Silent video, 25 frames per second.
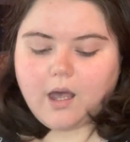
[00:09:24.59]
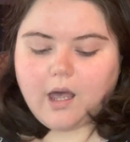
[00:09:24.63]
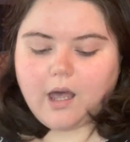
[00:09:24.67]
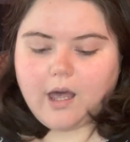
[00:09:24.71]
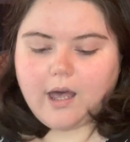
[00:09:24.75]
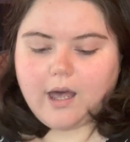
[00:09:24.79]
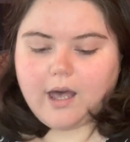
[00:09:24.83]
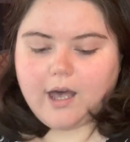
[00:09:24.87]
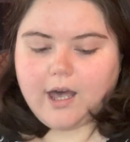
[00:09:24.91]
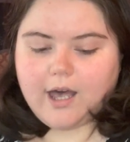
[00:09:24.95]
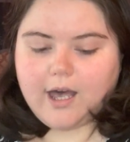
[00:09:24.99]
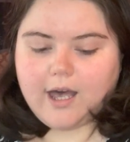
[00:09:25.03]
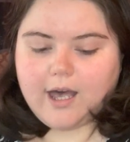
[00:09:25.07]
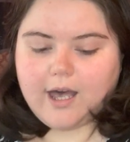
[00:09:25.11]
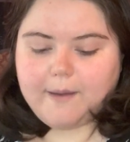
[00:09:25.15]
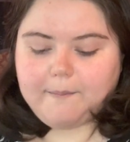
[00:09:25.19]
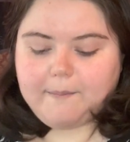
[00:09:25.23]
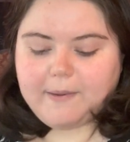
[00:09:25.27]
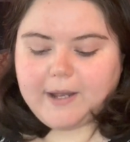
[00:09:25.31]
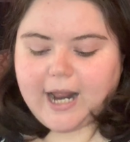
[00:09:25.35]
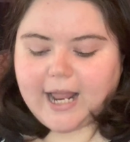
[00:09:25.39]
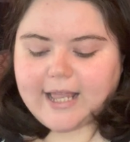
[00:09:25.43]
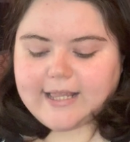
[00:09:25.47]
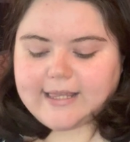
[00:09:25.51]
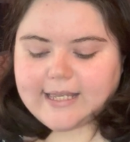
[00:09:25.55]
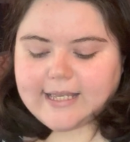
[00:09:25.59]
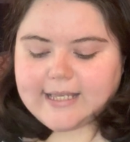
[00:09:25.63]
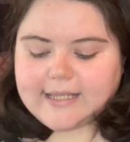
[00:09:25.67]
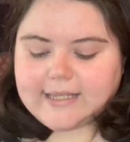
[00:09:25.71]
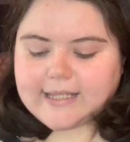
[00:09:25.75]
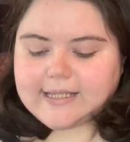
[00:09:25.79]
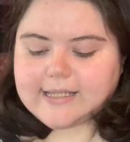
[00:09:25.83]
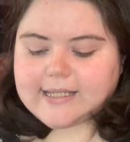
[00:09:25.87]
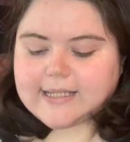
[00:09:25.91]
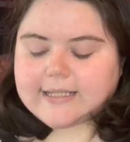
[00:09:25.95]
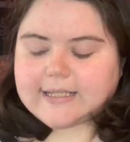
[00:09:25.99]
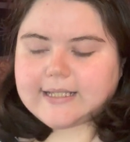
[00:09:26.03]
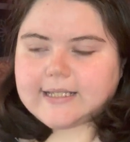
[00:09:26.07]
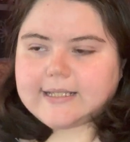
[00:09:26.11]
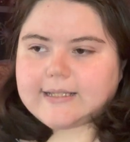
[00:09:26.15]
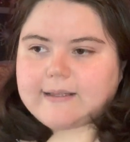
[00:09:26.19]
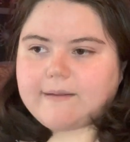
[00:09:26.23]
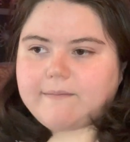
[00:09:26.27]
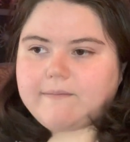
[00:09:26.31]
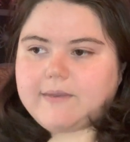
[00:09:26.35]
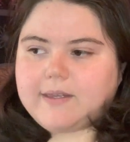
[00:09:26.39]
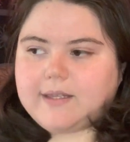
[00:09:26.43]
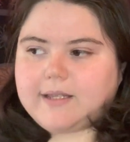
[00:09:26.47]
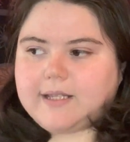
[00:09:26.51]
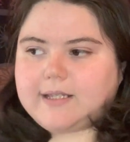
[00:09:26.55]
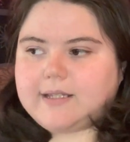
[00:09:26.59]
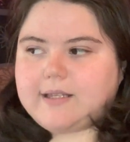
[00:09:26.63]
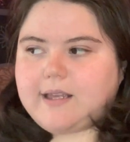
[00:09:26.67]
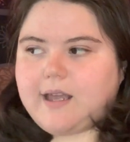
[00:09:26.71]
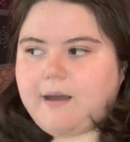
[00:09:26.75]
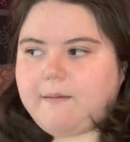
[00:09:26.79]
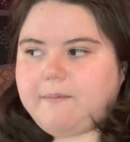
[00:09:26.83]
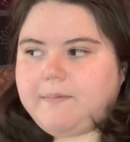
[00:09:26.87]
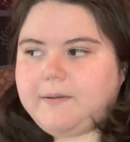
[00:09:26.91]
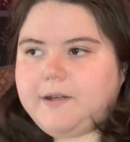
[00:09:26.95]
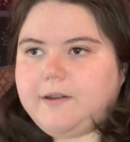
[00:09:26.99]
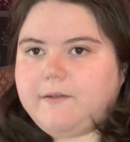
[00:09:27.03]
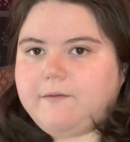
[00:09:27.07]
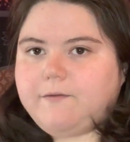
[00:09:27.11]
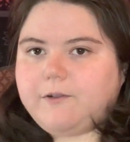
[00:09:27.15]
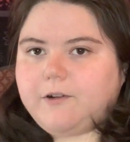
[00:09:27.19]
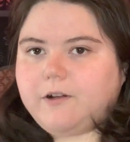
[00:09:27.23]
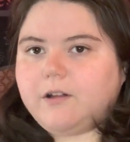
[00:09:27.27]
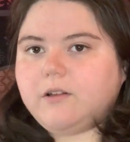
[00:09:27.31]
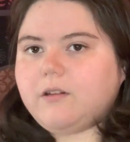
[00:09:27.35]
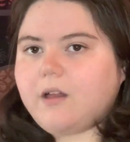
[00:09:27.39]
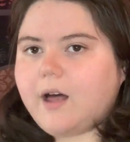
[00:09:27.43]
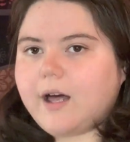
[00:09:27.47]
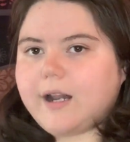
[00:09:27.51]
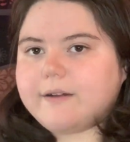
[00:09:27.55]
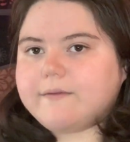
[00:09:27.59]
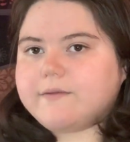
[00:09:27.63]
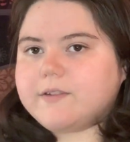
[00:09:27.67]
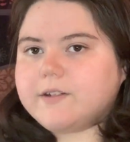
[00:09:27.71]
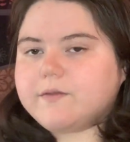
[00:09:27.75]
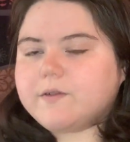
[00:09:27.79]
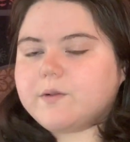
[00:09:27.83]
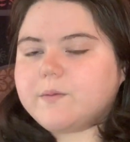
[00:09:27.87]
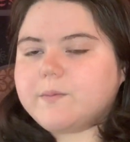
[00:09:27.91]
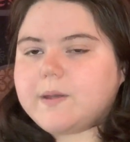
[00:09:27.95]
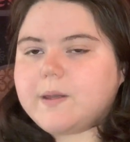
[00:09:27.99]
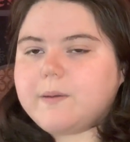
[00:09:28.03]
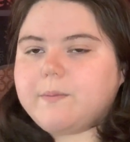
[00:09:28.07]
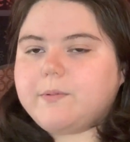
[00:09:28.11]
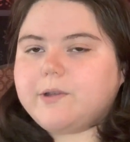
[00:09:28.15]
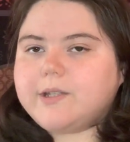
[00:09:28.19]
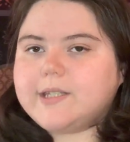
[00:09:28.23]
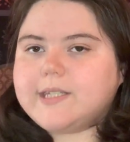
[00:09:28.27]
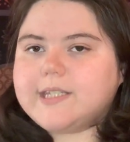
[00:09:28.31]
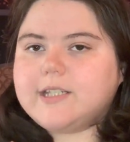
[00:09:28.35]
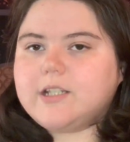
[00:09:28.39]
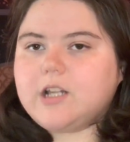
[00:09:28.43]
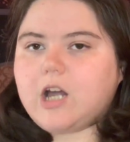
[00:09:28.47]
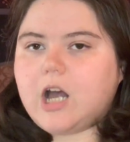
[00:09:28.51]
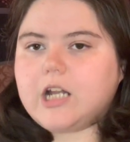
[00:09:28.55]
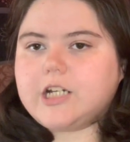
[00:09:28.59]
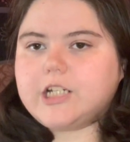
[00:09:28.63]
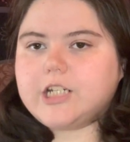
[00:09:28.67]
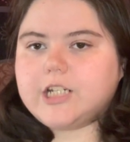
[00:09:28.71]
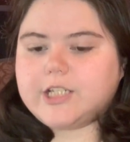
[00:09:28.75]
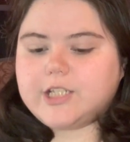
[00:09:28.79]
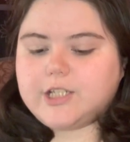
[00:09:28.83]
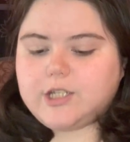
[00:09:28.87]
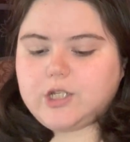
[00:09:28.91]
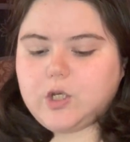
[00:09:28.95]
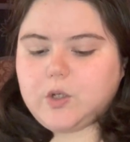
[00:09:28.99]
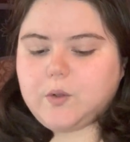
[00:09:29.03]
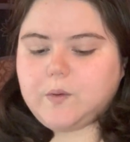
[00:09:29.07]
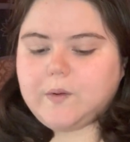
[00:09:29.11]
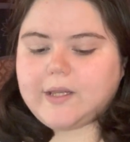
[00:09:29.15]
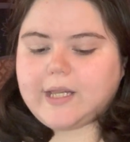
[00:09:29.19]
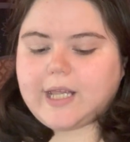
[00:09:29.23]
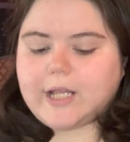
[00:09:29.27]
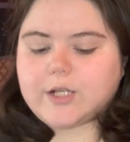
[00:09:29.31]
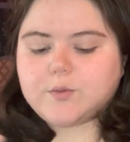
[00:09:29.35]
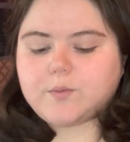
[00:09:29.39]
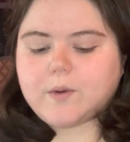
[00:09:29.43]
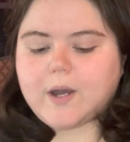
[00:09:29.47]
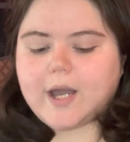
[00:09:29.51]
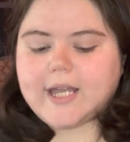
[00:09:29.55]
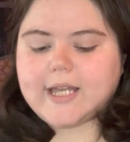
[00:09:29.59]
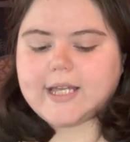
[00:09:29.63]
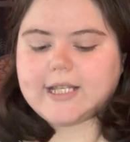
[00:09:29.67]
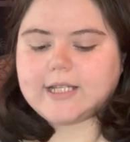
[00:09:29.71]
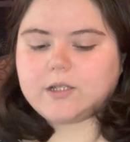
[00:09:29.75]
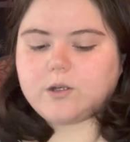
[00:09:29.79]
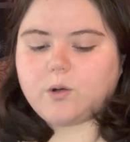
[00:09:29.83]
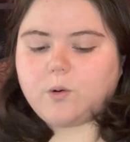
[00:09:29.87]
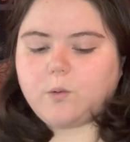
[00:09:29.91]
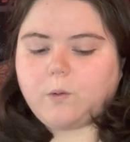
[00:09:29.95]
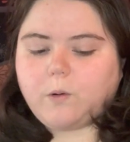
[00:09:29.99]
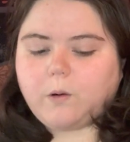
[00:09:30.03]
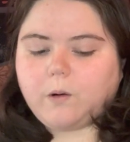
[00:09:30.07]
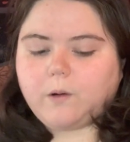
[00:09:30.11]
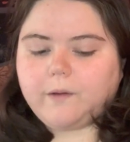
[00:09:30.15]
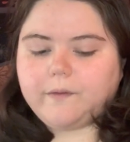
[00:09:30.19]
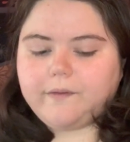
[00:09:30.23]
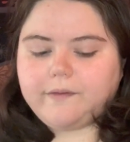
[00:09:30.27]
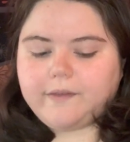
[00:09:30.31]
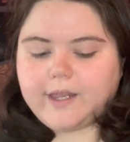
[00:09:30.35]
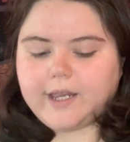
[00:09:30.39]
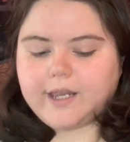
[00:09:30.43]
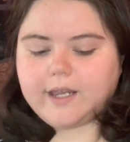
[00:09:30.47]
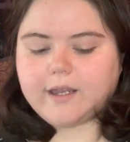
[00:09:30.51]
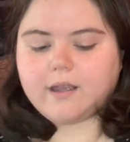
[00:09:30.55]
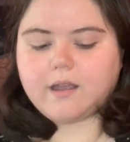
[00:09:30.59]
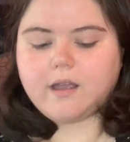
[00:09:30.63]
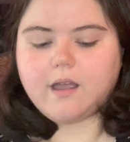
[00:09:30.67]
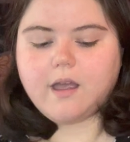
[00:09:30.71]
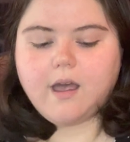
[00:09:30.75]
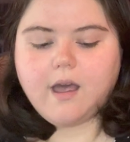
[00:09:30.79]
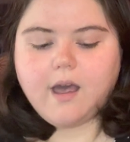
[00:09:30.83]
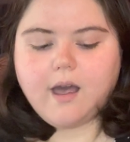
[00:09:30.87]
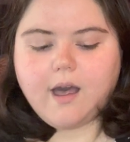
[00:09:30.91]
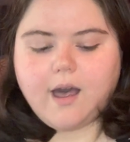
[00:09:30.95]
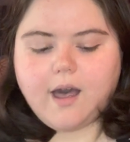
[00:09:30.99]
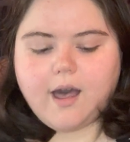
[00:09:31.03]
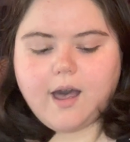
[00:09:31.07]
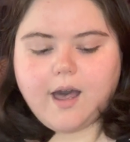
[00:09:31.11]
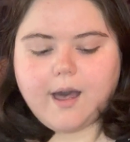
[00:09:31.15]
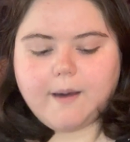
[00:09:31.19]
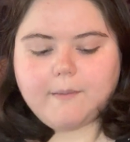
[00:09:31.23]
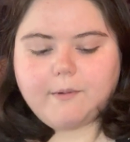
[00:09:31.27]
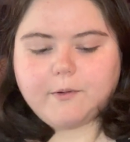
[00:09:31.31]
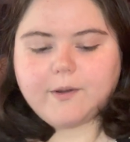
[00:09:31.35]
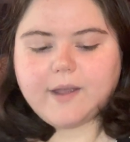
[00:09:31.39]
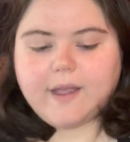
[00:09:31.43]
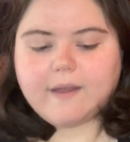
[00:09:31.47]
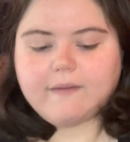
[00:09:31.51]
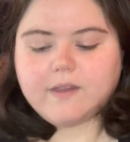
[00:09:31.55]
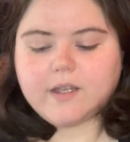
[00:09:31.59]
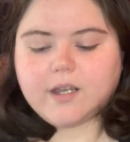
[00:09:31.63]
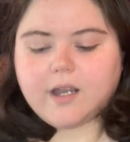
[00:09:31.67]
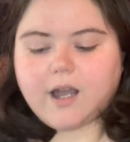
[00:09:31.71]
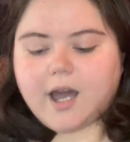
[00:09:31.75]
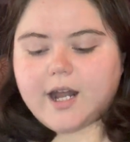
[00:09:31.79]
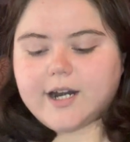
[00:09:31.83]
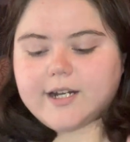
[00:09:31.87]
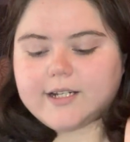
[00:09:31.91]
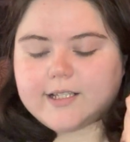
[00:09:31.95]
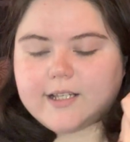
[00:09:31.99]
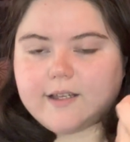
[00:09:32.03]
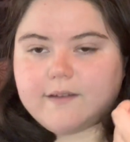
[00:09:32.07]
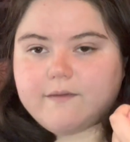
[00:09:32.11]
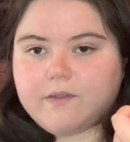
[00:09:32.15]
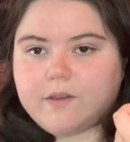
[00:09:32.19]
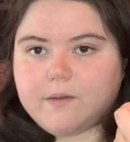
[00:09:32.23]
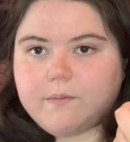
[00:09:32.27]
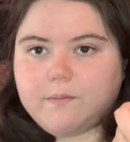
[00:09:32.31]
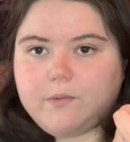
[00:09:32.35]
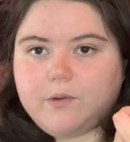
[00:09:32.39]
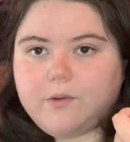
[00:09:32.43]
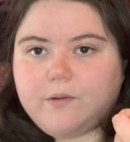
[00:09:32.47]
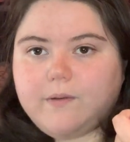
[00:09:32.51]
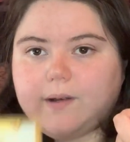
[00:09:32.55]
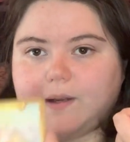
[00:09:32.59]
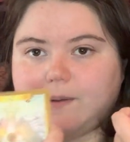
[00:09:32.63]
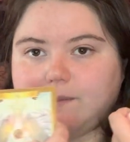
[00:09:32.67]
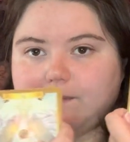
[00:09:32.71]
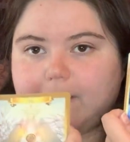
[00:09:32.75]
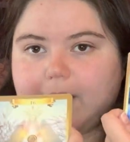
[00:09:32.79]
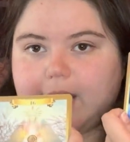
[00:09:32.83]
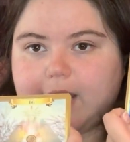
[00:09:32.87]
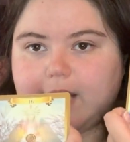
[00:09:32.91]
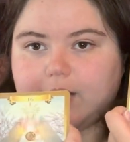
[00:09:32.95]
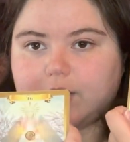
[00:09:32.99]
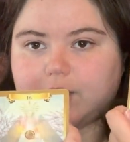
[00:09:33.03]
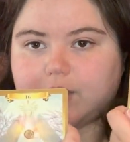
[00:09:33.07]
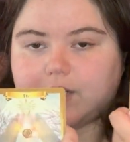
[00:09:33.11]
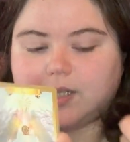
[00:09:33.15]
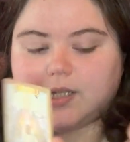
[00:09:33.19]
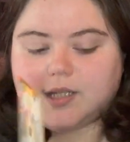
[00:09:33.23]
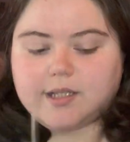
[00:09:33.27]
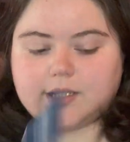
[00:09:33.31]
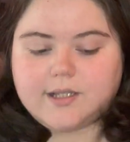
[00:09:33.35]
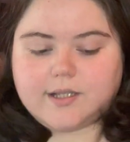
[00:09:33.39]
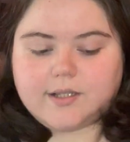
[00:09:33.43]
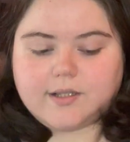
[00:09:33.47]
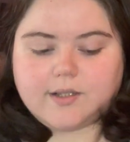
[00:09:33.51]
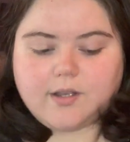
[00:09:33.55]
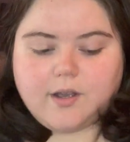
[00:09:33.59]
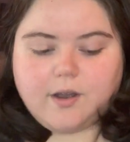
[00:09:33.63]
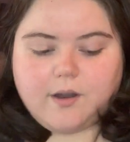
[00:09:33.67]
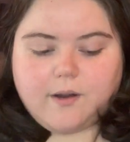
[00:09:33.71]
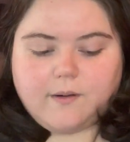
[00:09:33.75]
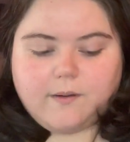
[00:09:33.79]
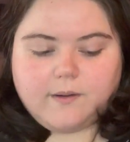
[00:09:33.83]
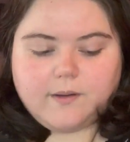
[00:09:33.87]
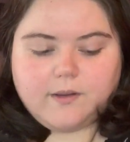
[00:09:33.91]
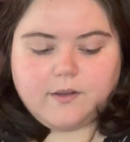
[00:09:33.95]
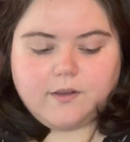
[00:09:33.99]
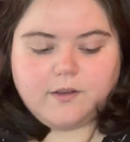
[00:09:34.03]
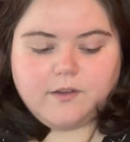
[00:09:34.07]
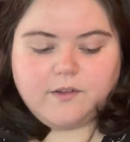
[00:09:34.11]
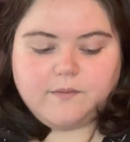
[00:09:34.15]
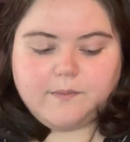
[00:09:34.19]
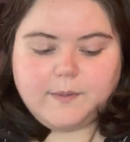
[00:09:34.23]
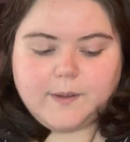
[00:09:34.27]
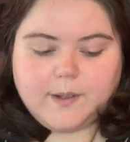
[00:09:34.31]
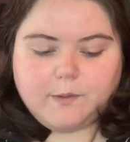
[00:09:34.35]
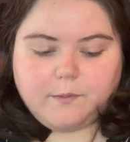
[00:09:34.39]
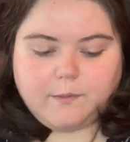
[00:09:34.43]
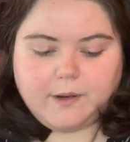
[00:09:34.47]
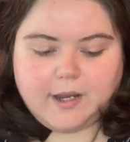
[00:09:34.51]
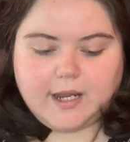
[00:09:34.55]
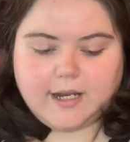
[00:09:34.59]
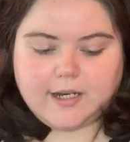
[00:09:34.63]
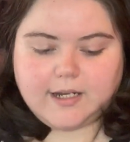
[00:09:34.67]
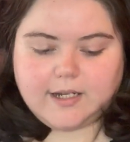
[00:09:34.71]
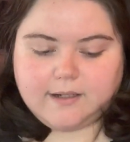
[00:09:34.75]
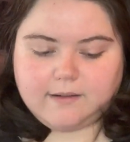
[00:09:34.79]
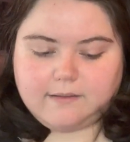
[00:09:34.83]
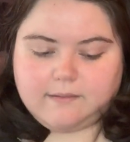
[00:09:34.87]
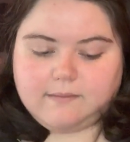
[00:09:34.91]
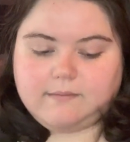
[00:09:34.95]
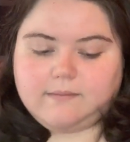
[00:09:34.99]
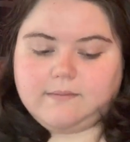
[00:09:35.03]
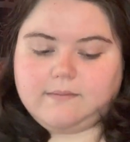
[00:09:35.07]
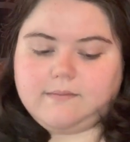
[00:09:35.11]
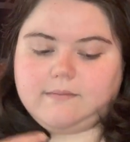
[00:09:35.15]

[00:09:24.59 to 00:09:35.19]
But I think that this is something that's happening for a lot of different people. It's not just you, and that's why it's a world thing. But we have the Goddess of the Moon and Patience. So you've been waiting.